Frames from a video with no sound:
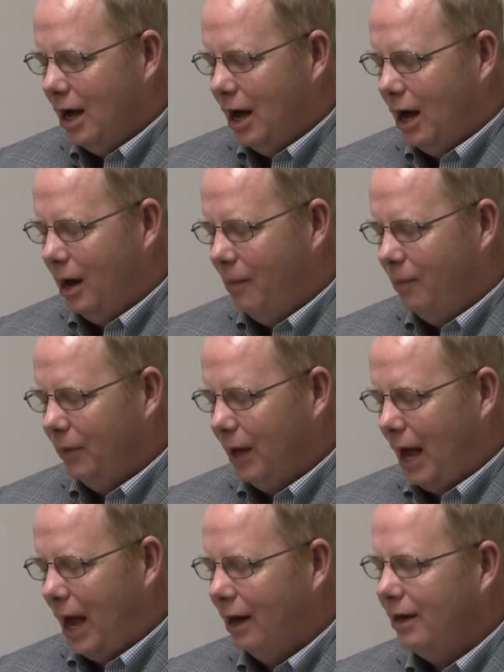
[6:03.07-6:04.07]

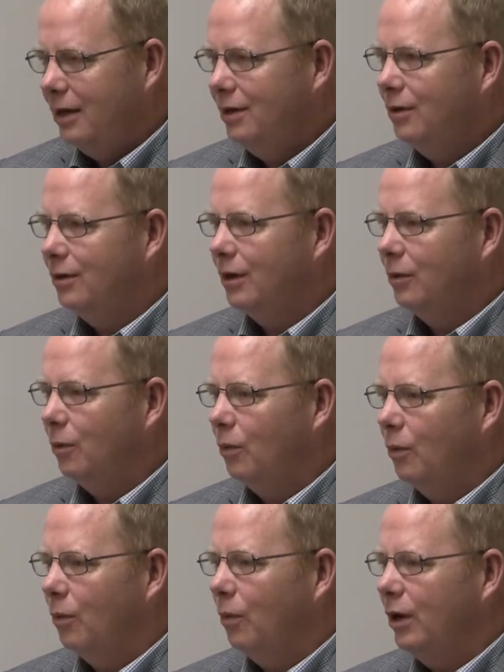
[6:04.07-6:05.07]
what
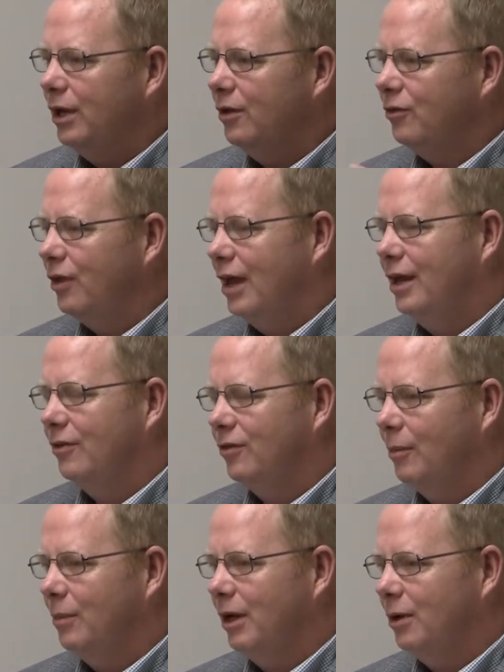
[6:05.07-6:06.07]
do you say to
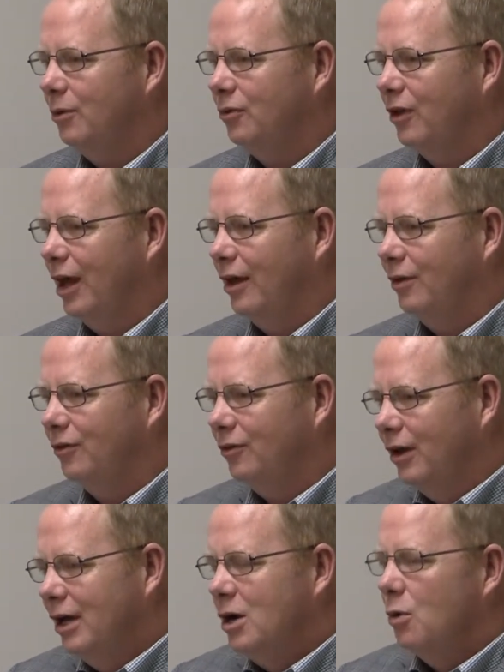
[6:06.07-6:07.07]
somebody who says,